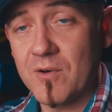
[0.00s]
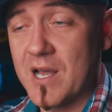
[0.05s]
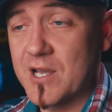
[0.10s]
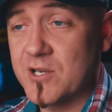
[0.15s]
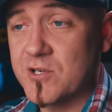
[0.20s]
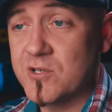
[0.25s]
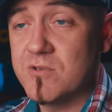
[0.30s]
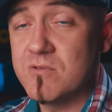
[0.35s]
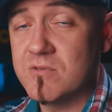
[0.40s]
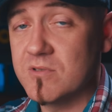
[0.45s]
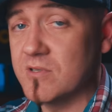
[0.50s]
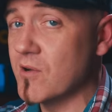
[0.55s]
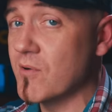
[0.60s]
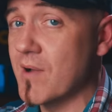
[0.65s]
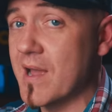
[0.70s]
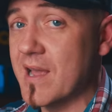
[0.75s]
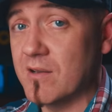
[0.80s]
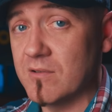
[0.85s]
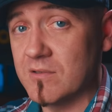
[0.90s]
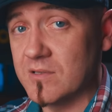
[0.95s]
I shoot low
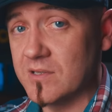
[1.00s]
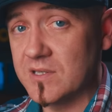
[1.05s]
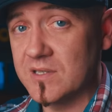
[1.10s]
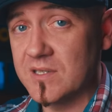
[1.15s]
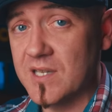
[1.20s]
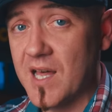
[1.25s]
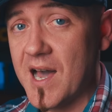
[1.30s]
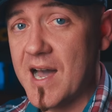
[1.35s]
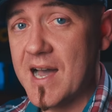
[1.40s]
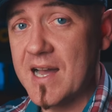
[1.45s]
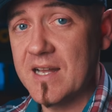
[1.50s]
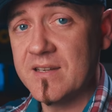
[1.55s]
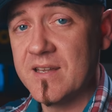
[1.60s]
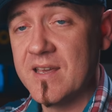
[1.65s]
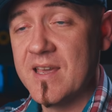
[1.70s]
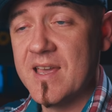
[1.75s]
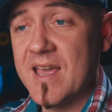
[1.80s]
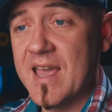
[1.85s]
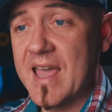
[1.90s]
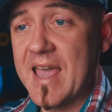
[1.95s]
angle a lot,
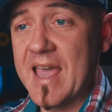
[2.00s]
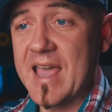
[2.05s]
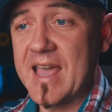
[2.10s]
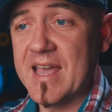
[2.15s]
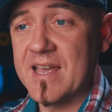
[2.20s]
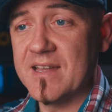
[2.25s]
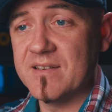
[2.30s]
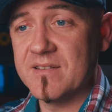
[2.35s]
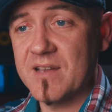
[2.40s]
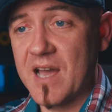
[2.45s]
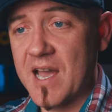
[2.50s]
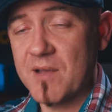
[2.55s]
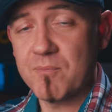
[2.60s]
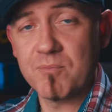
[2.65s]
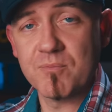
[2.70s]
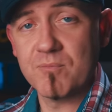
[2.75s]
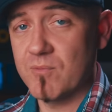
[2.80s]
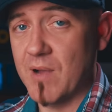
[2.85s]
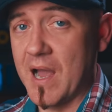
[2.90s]
and I,